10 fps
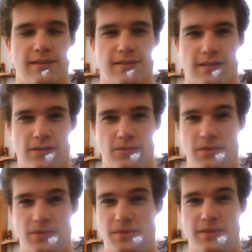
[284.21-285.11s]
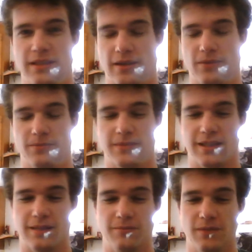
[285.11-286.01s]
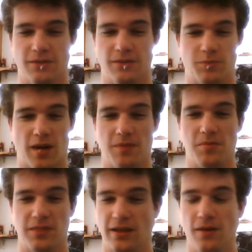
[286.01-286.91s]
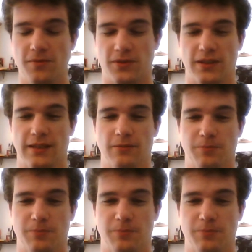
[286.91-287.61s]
So, they have probably, hopefully,